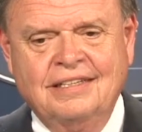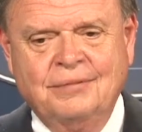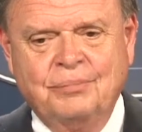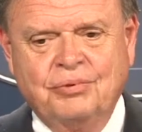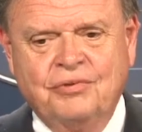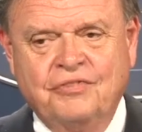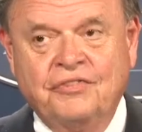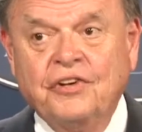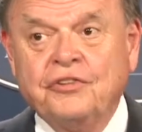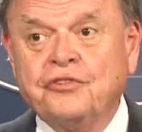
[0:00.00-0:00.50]

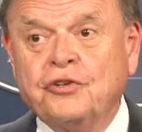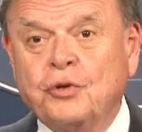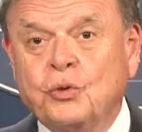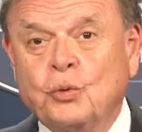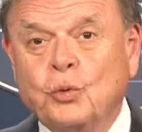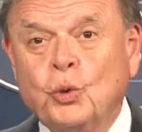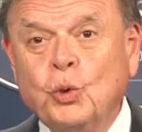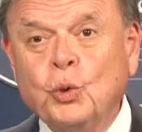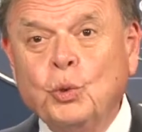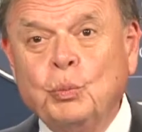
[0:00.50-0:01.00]
proficient
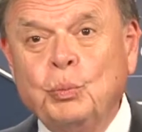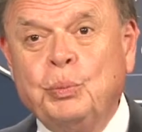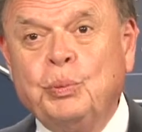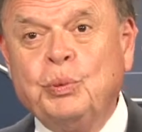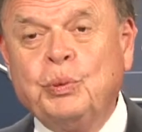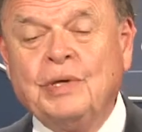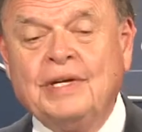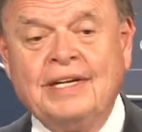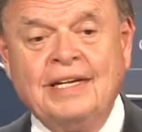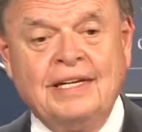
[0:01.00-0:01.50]
group,
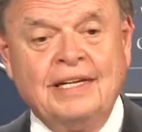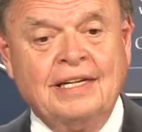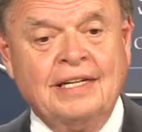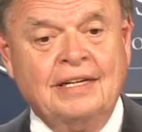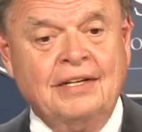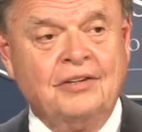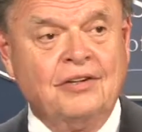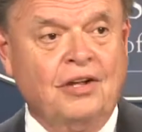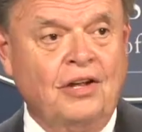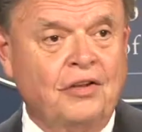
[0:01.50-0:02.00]

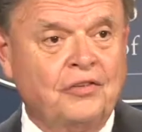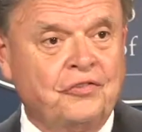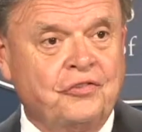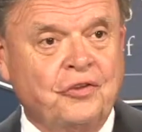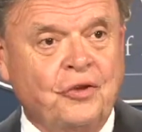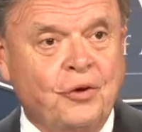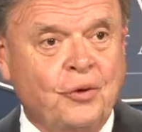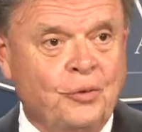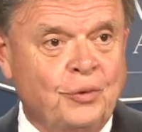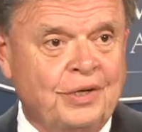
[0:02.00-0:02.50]
and
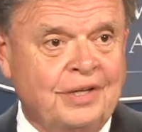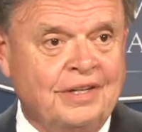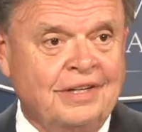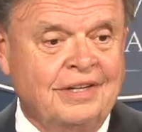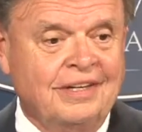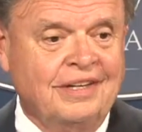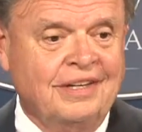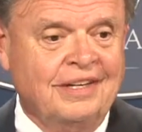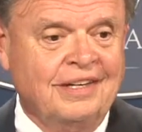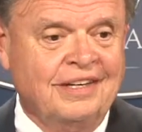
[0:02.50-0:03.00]
also
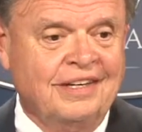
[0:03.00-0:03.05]
in